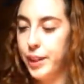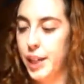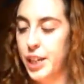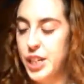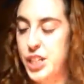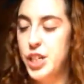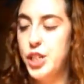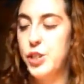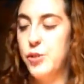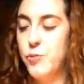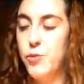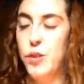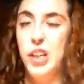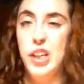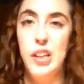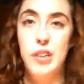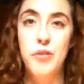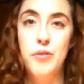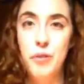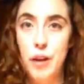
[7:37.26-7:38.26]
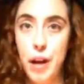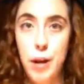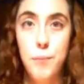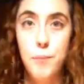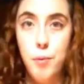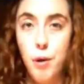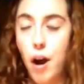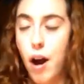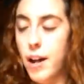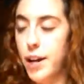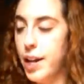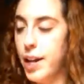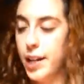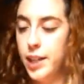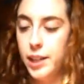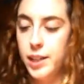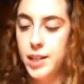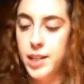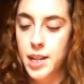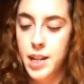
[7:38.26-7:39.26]
it's just a really fun
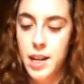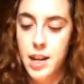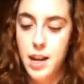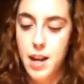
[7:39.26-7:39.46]
product.